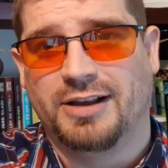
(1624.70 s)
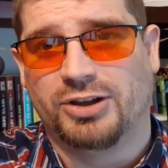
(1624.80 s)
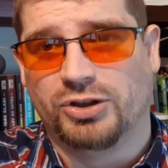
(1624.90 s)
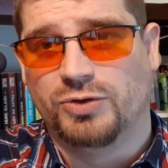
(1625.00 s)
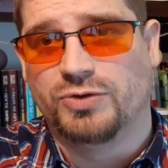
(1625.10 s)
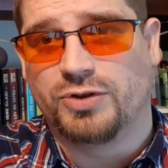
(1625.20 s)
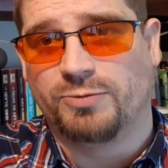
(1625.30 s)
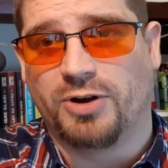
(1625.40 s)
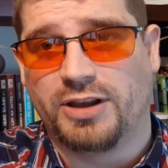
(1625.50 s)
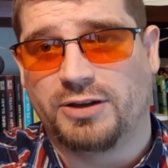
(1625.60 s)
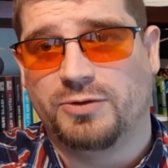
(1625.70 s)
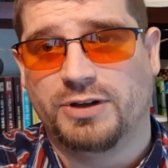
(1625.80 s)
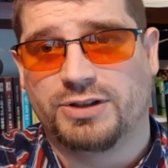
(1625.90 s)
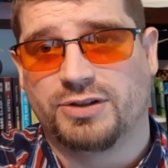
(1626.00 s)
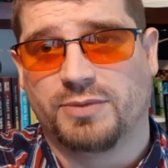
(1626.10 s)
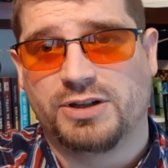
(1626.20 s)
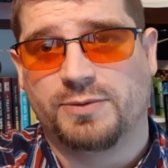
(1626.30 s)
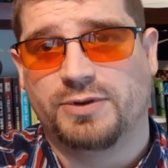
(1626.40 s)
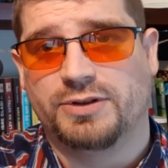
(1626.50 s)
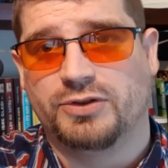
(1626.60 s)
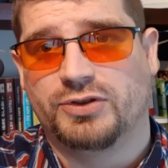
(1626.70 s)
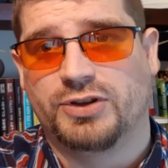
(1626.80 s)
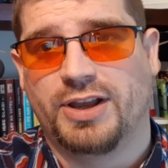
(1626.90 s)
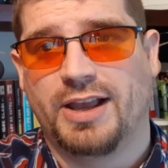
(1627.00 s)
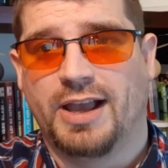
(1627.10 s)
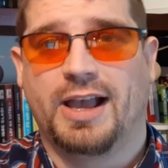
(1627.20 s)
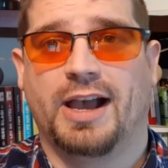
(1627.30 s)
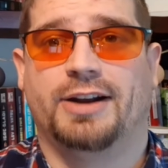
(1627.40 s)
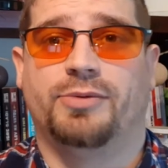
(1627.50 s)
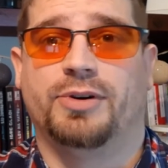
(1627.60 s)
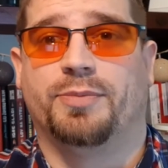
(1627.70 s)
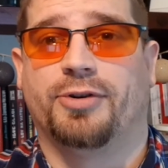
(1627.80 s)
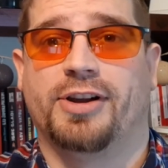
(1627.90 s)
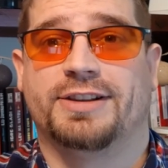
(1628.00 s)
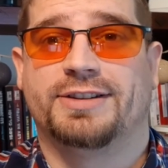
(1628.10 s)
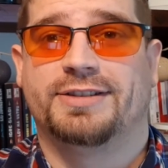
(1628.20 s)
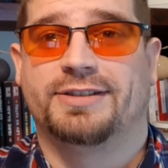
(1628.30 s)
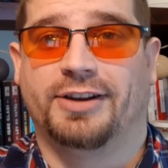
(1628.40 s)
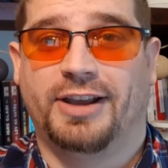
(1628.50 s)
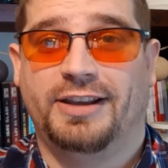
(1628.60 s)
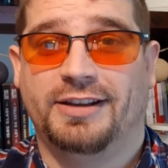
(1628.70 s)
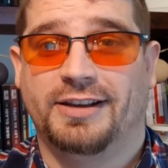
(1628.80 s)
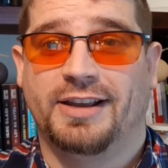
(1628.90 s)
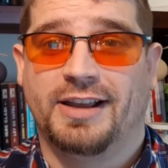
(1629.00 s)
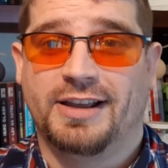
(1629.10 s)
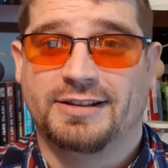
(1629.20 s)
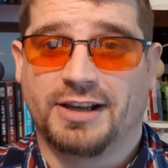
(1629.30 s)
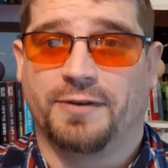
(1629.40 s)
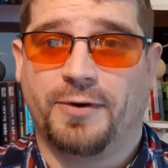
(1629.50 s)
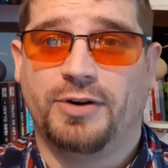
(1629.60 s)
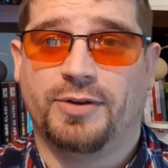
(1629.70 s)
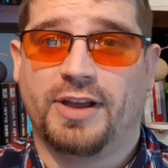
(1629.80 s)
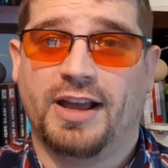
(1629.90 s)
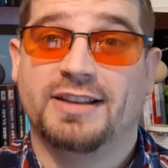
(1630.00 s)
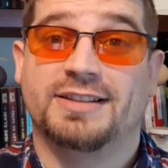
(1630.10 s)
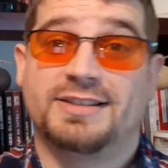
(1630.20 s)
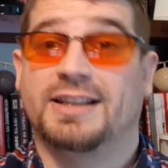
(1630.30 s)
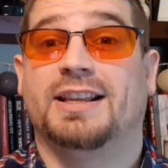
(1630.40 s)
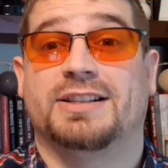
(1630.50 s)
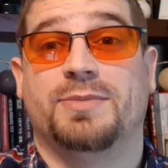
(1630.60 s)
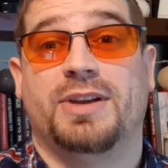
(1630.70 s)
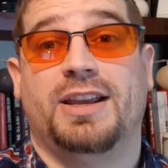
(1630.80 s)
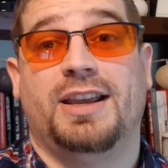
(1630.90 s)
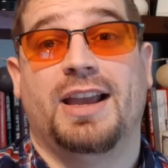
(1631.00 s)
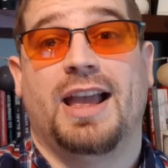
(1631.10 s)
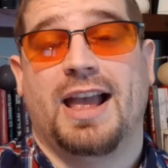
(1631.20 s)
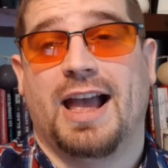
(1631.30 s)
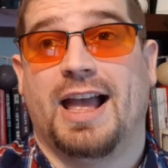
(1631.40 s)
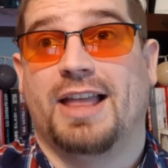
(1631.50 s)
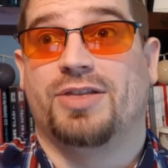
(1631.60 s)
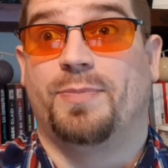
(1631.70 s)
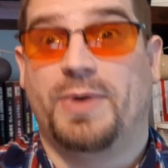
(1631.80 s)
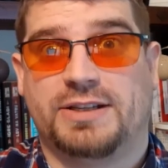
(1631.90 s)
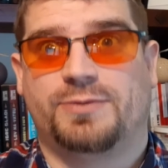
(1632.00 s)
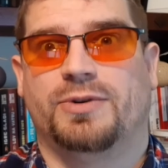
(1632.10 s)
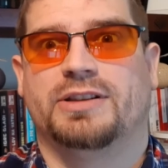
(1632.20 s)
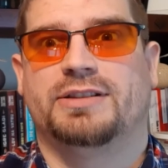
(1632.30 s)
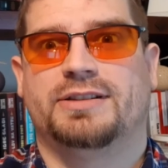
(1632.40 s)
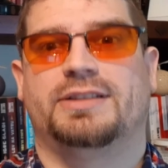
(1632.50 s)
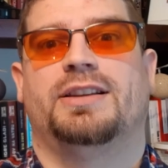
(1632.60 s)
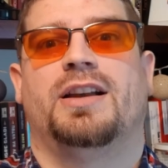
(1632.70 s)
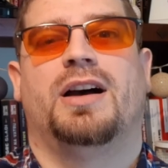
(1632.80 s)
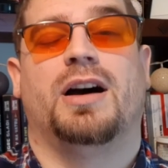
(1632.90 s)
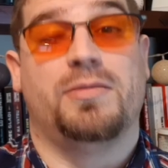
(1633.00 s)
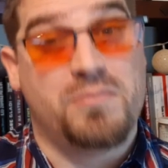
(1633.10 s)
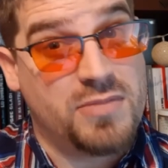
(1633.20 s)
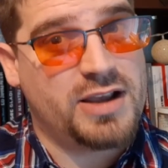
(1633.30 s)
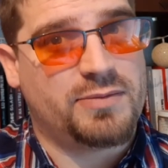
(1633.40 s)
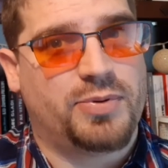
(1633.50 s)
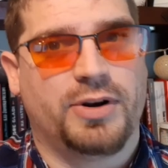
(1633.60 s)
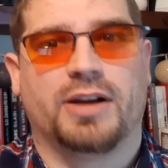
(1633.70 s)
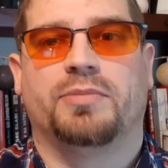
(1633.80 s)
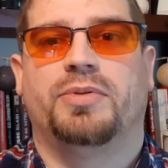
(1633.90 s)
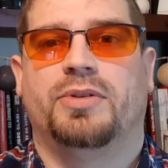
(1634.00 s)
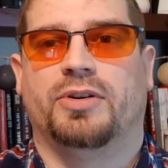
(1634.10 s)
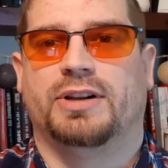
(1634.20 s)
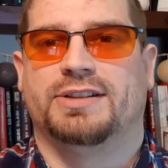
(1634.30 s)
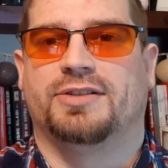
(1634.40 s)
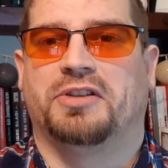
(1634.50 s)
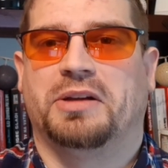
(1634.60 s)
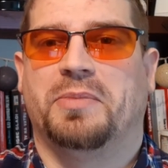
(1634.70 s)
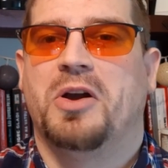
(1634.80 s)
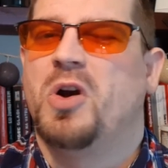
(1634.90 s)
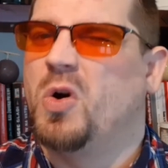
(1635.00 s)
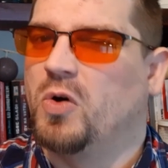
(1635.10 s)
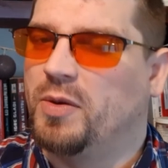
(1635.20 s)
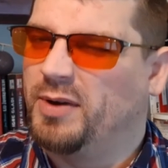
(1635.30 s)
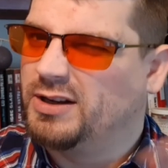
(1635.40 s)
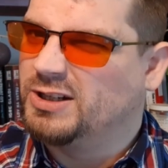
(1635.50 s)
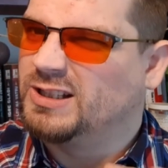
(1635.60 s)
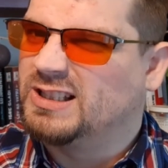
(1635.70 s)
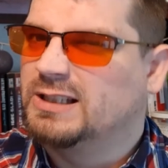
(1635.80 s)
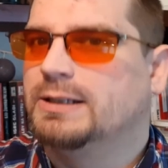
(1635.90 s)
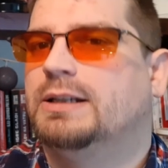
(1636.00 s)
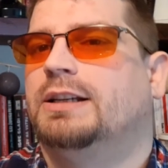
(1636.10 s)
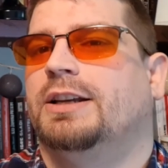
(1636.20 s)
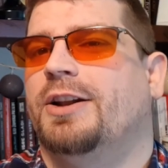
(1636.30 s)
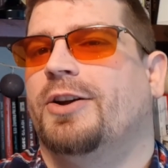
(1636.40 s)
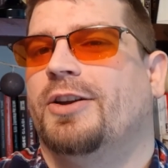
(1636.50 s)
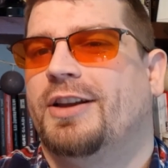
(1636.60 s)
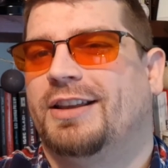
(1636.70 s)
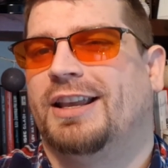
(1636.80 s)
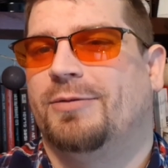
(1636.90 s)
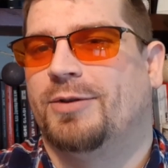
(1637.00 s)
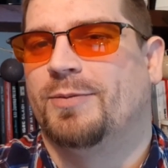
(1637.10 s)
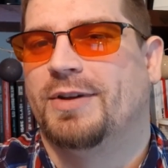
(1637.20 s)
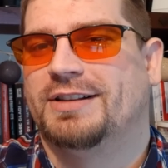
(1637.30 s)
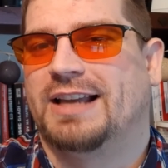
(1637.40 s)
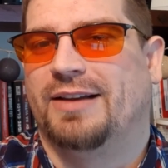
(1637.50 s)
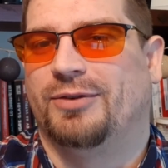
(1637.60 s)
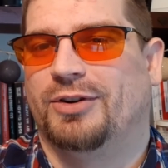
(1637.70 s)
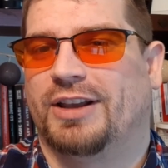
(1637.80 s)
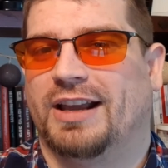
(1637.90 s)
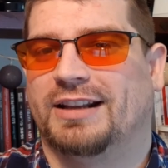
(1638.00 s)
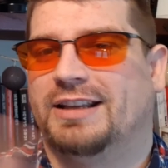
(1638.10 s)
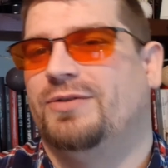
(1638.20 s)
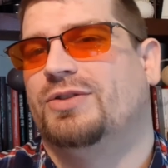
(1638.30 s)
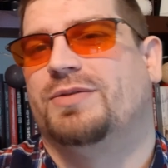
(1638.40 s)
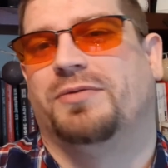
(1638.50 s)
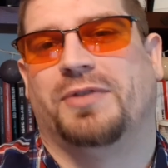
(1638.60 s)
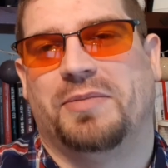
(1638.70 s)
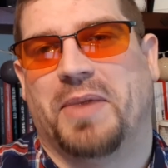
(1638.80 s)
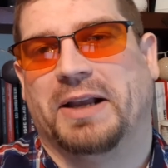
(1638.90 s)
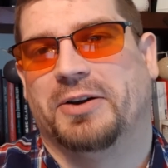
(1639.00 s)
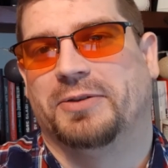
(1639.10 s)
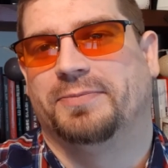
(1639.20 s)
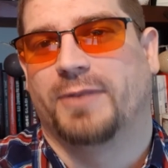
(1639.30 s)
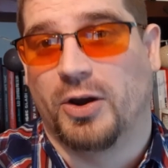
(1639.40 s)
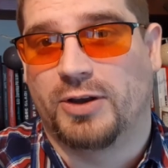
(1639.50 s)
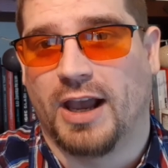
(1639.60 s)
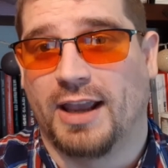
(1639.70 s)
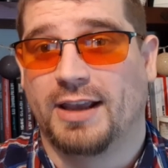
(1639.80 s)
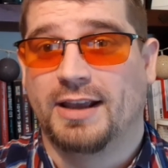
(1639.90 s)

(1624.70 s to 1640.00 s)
Use the right units and measurements, and I want a price, okay? Take a photo of that, send that to me, and the best ones I might put up on Instagram, or I might just, you know, keep them to have a look at and give you some feedback on. Okay,